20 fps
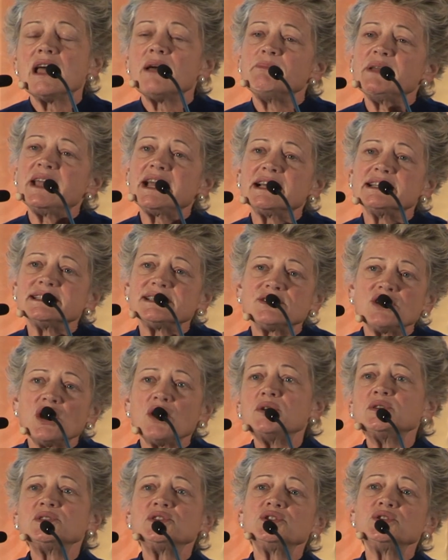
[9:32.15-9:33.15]
because
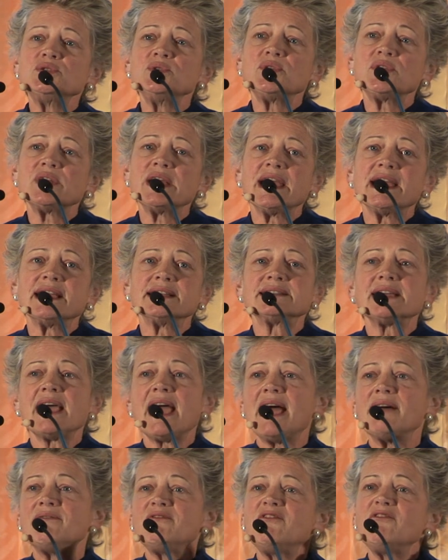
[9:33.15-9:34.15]
those two things
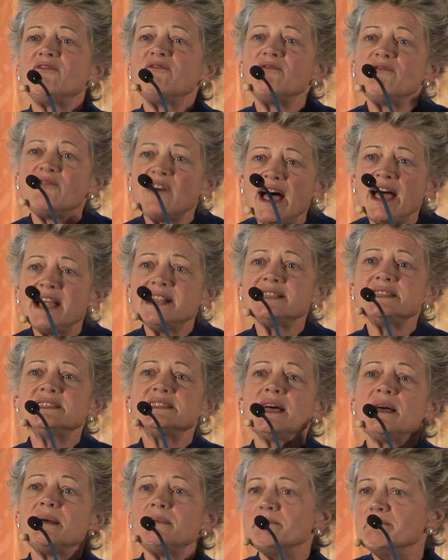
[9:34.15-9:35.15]
have
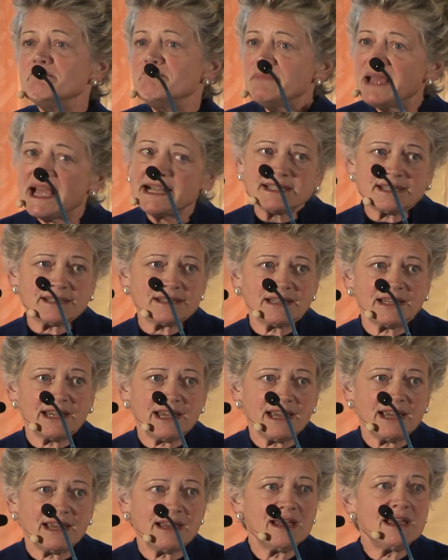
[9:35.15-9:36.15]

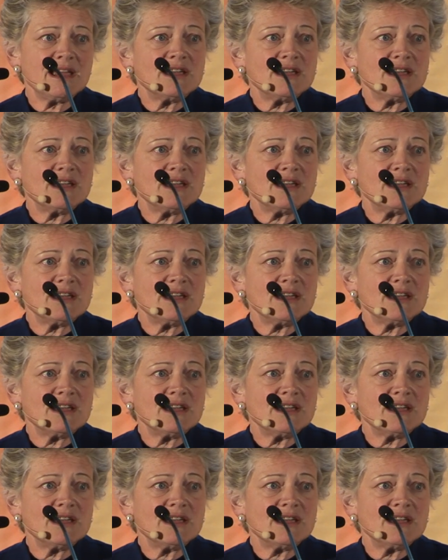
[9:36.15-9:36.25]
fundamentally